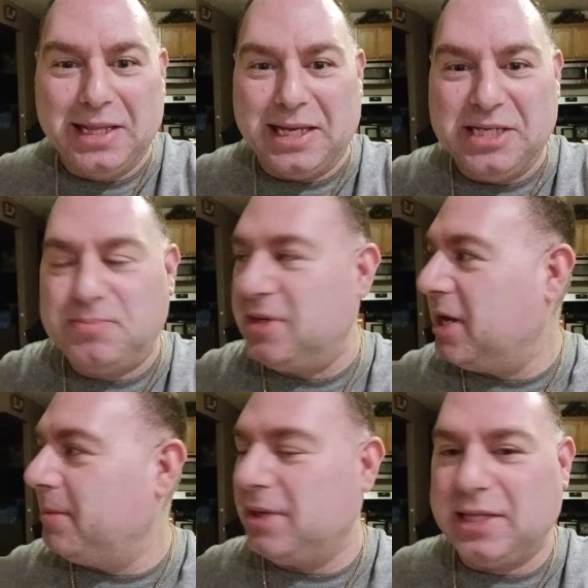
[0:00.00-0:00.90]
Like he's
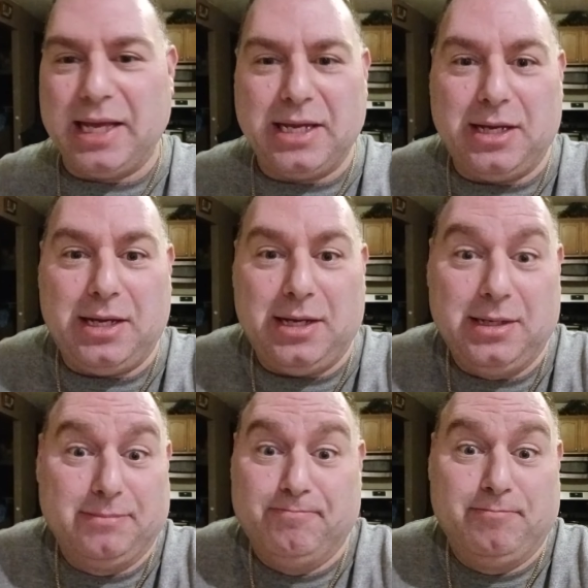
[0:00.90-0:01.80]
becoming like
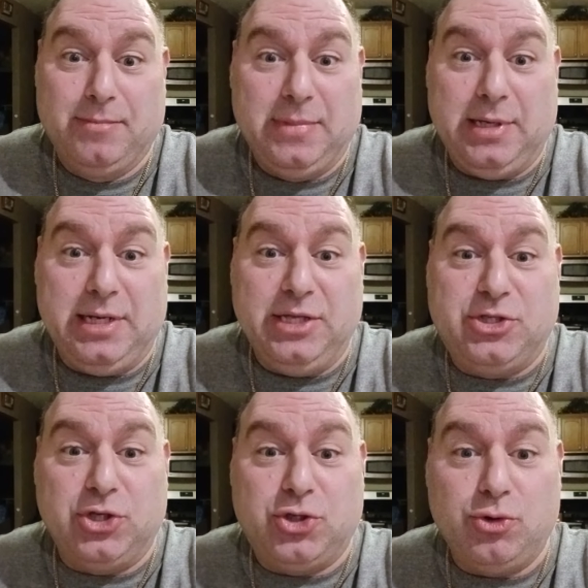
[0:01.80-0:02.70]
an
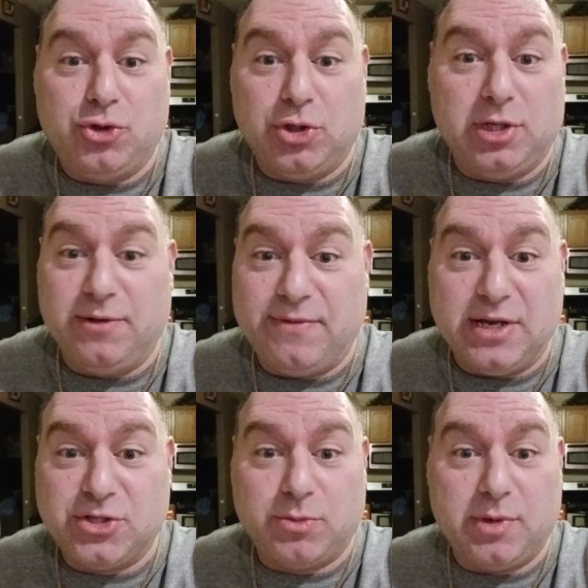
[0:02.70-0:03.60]
institutional
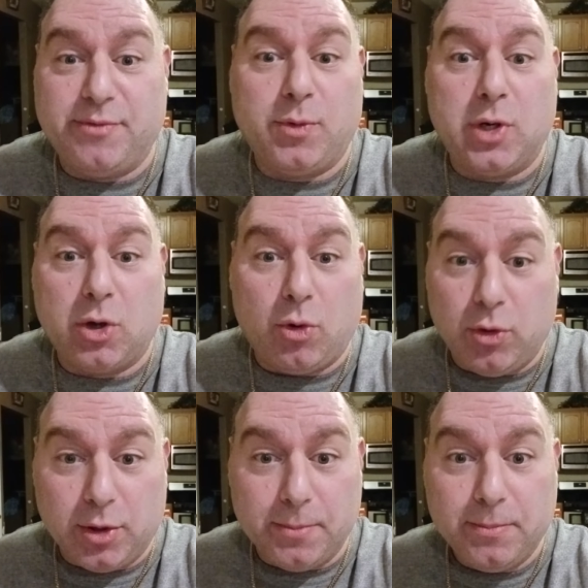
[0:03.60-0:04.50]
investor, whatever you want to
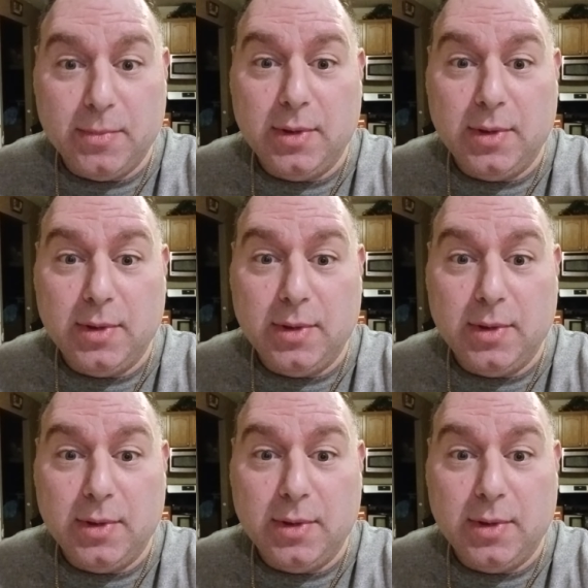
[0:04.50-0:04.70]
call him.